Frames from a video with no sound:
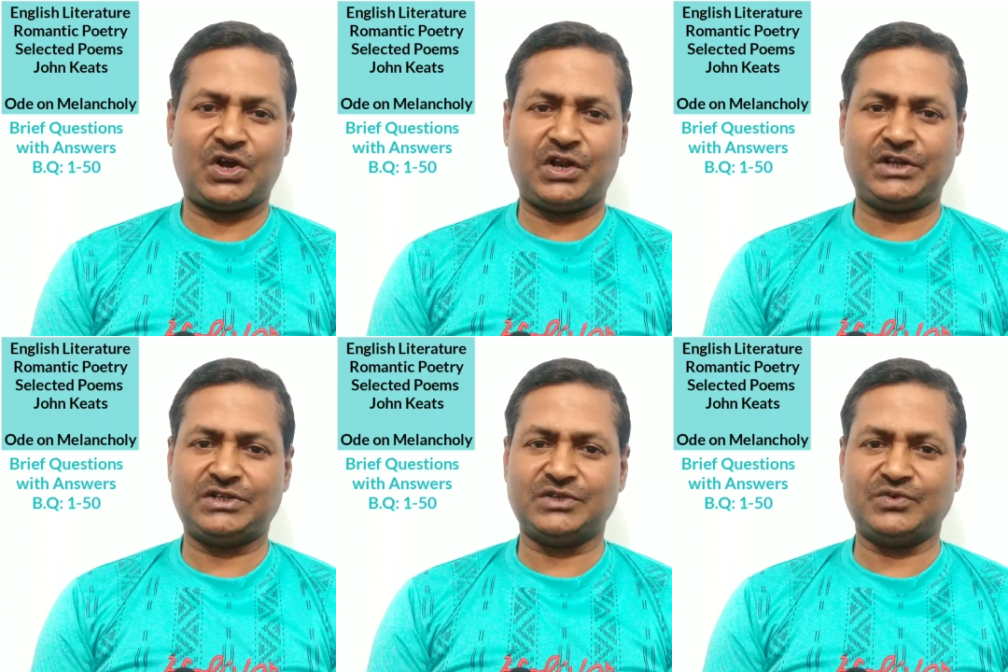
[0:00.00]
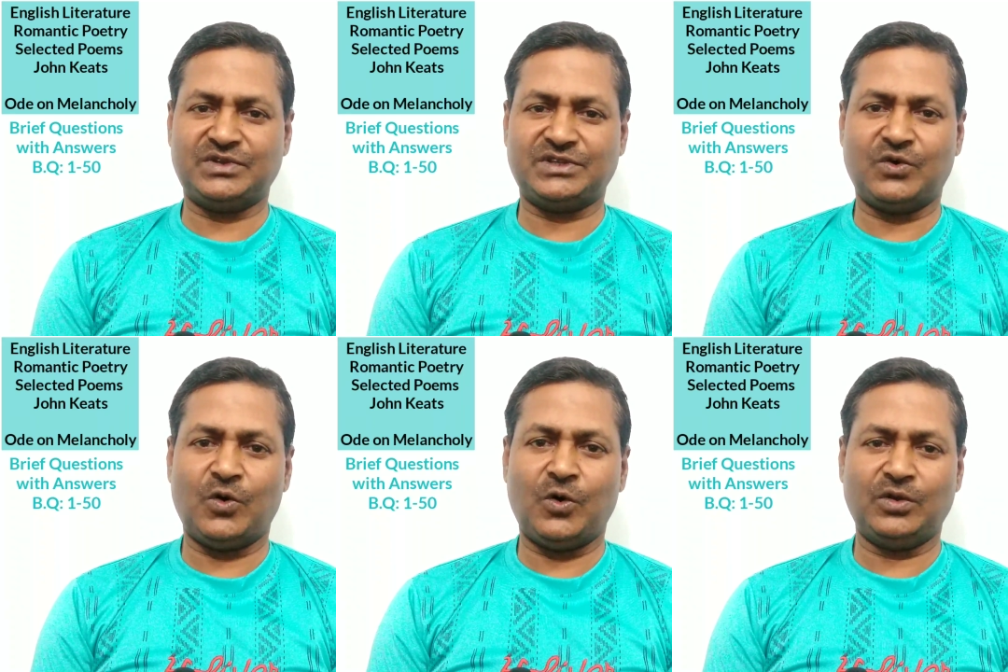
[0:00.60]
connected with
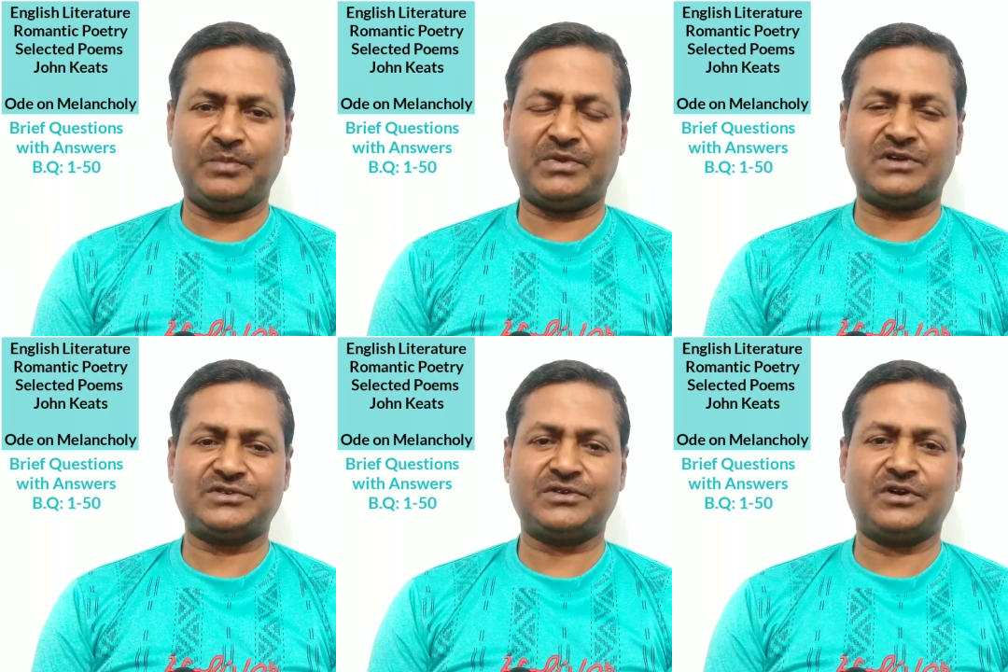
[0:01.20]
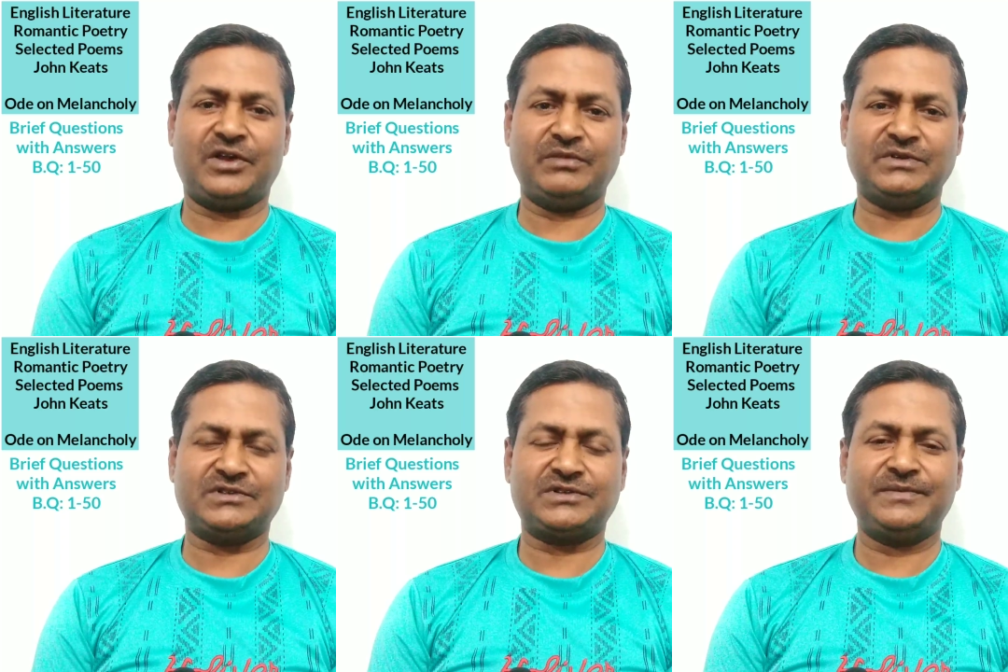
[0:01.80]
a holy person or
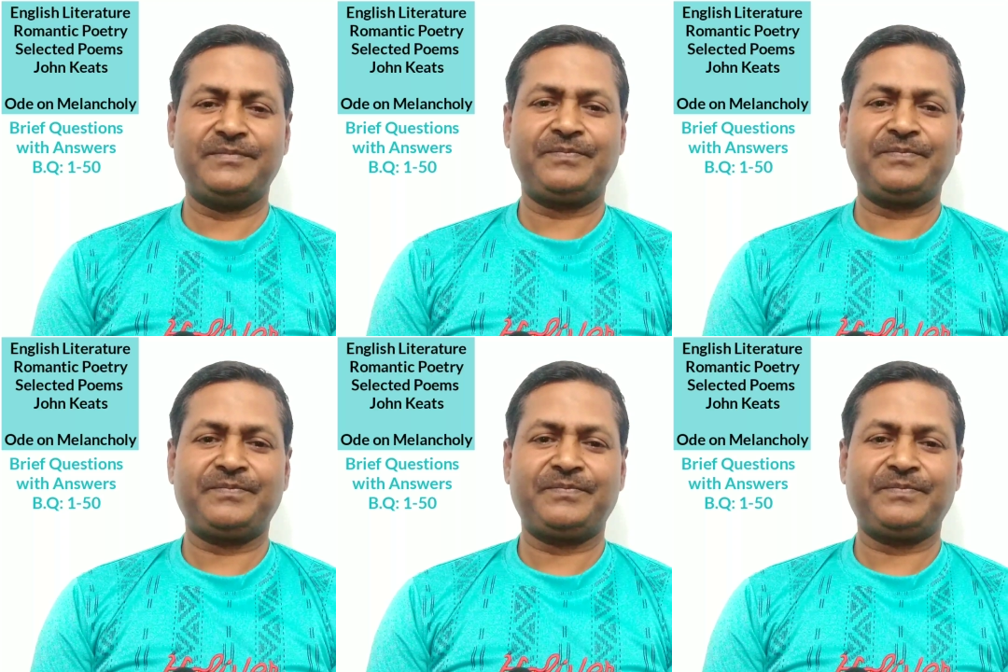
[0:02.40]
event.